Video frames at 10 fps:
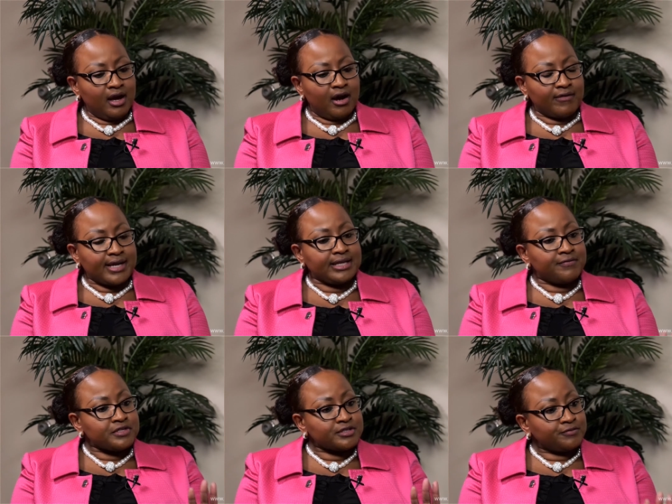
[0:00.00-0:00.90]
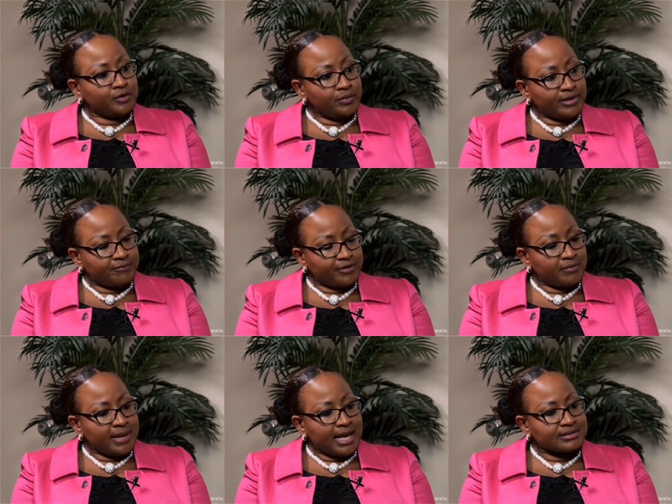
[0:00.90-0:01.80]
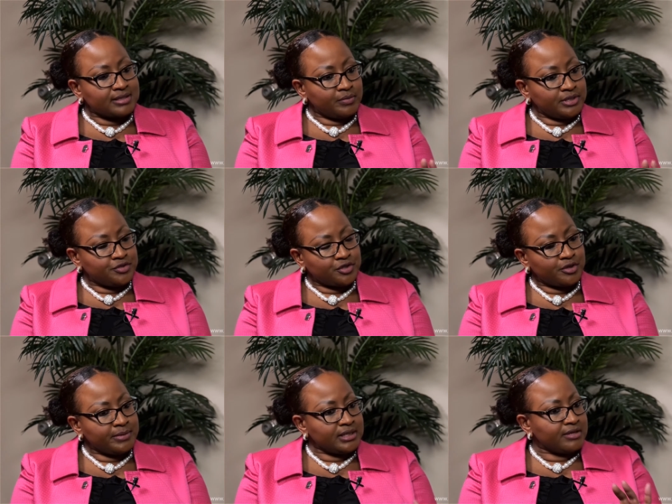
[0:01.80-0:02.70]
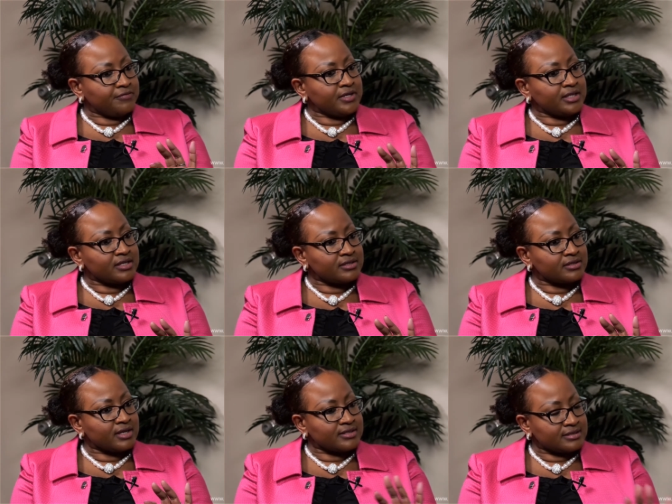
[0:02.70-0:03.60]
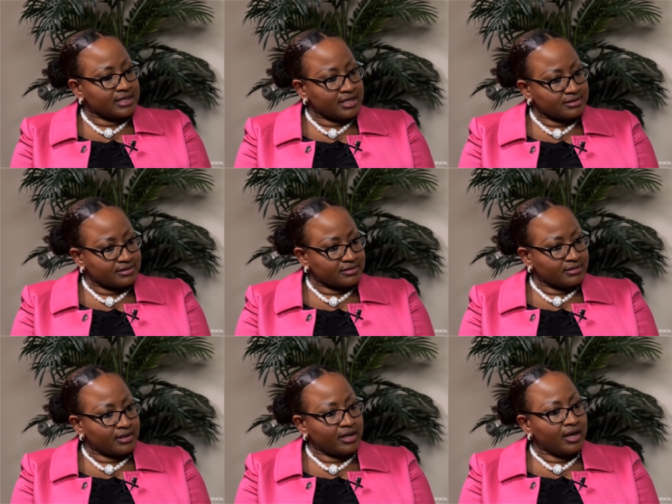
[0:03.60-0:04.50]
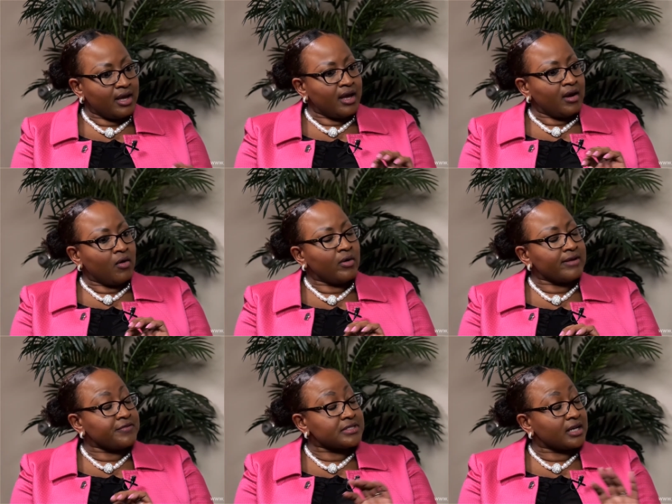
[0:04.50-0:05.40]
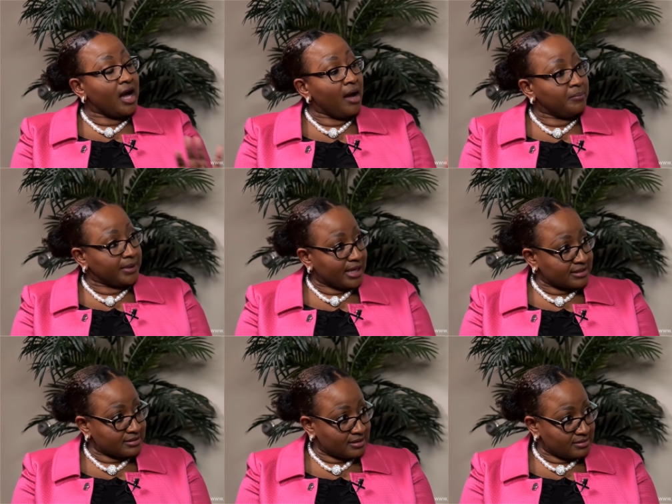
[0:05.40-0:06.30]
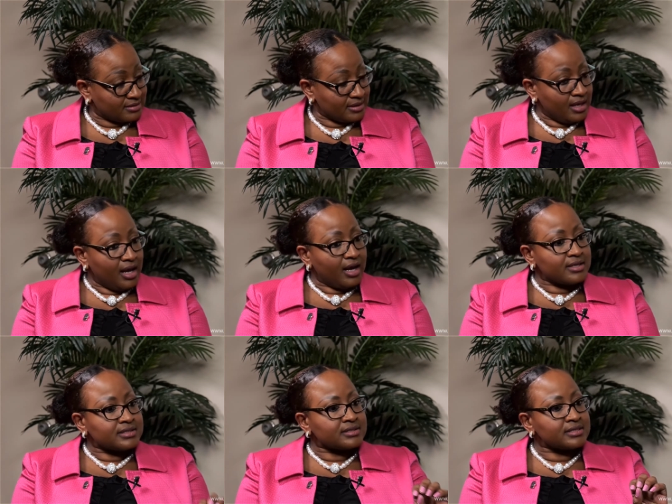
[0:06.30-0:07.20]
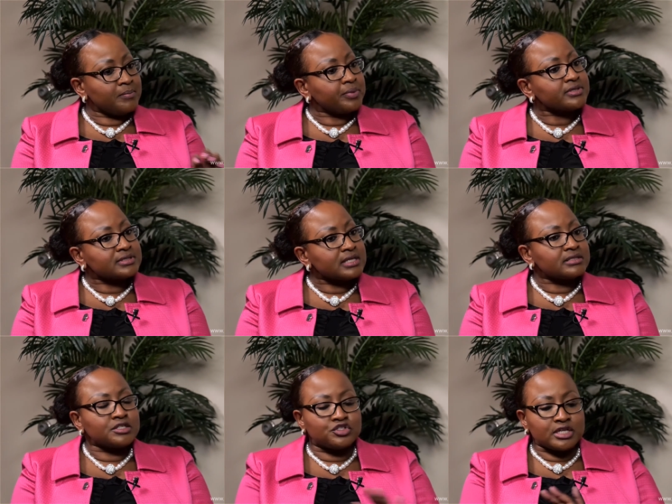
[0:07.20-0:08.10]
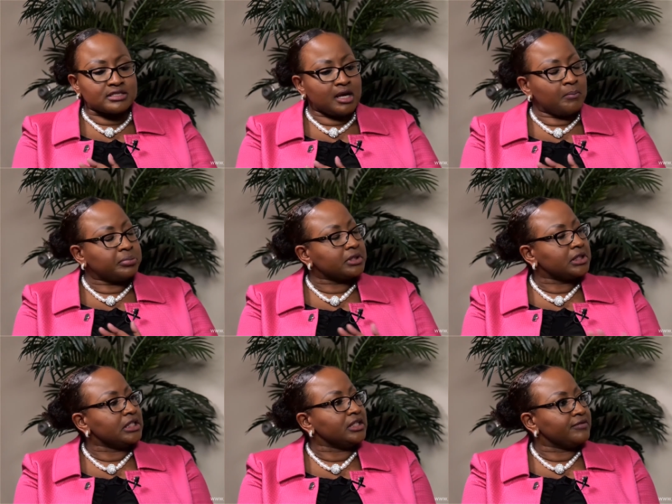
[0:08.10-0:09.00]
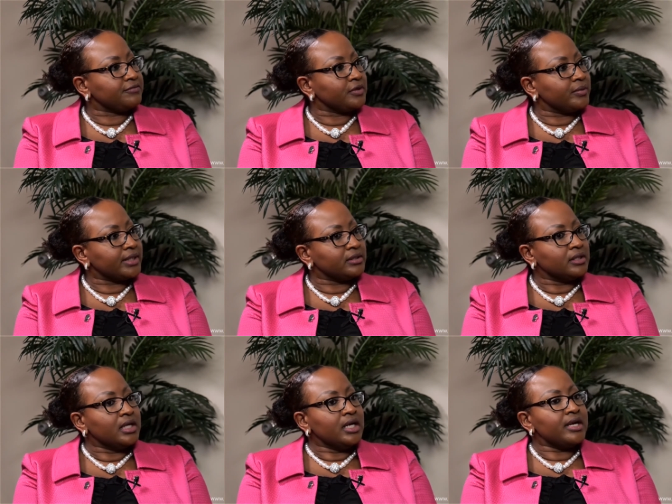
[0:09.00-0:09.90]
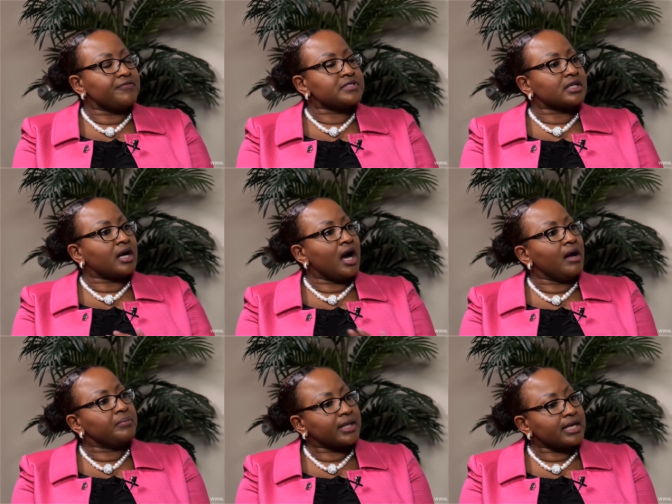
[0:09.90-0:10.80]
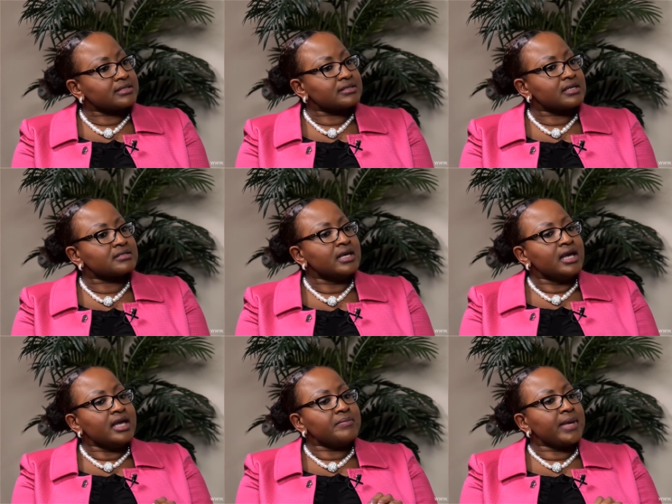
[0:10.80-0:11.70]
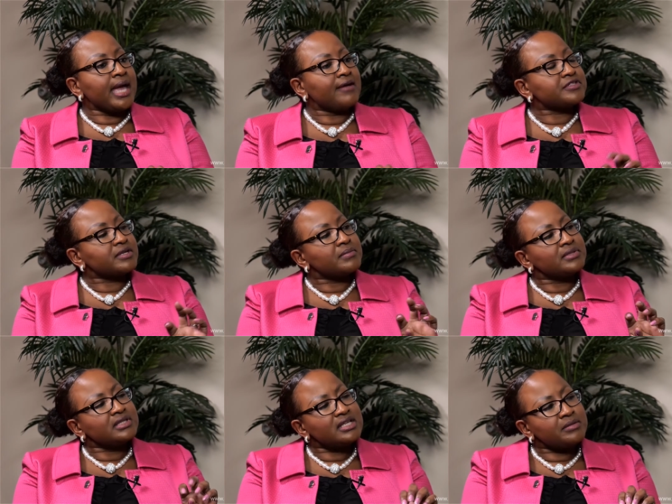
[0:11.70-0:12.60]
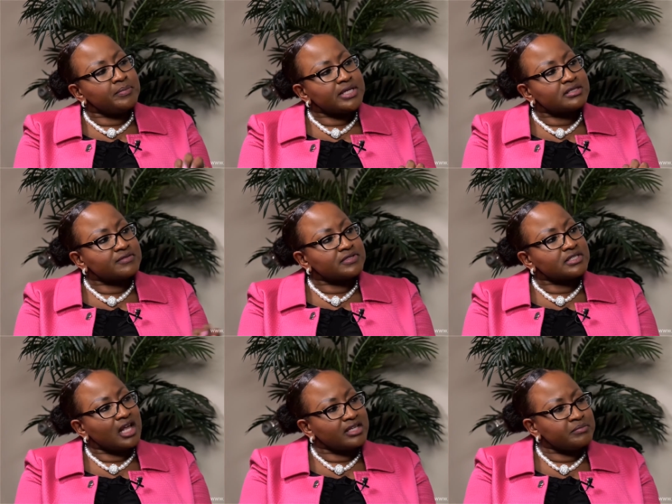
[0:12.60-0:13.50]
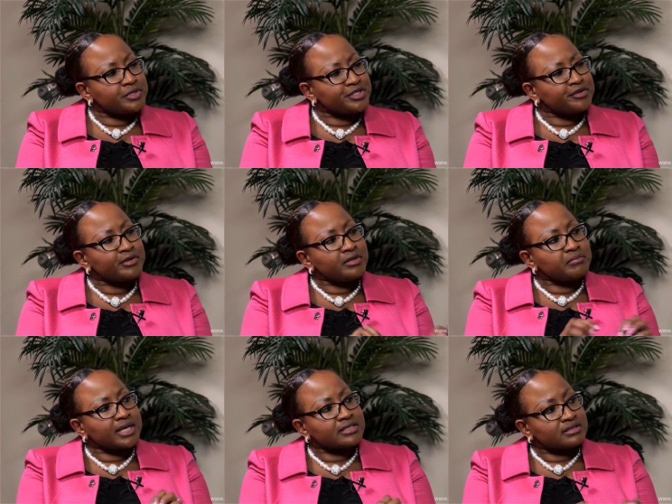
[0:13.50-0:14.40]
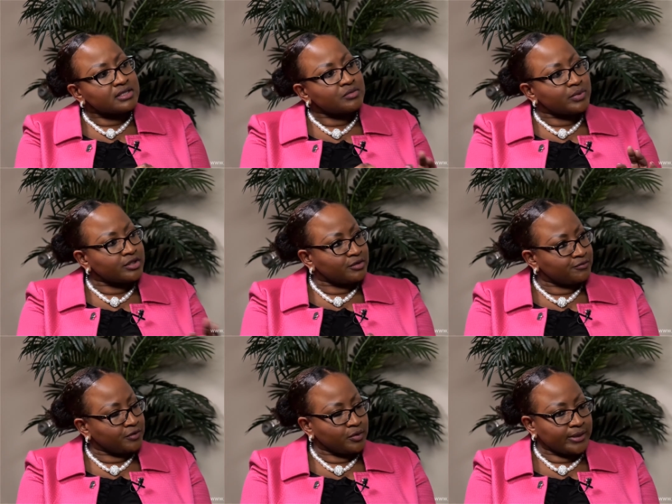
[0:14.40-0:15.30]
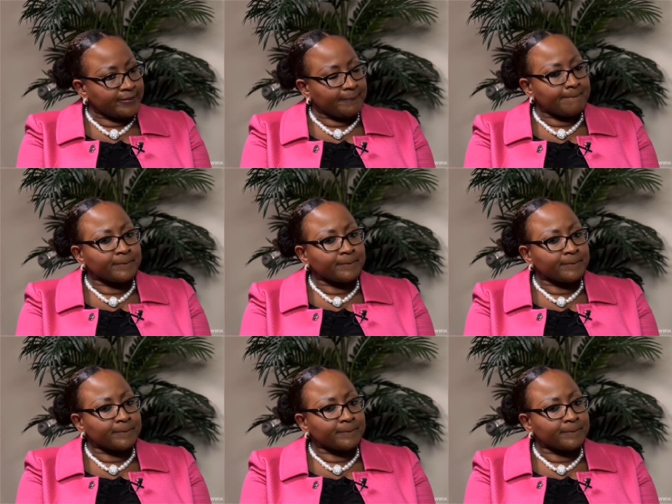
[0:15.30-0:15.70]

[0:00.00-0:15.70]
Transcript: All right, if it's a fluid fill mass, they will determine if it is a cyst or if it's a complex cyst. A simple cyst is just completely fluid. If it's a complex cyst, it may have some little bits of solid material mixed in with the fluid.